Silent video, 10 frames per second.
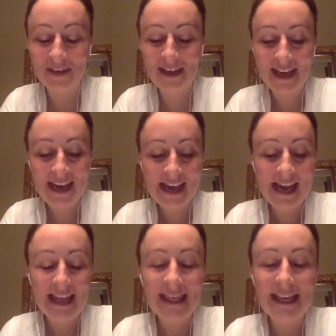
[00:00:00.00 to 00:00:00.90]
Yeah.
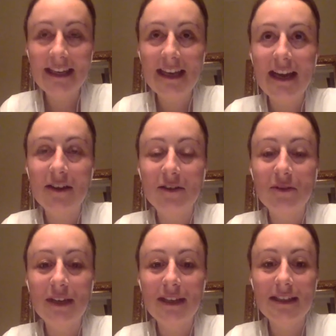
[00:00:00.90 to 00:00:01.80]
And then 2
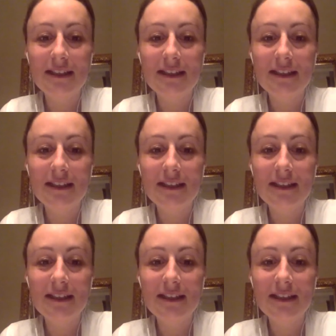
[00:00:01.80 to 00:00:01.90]
days,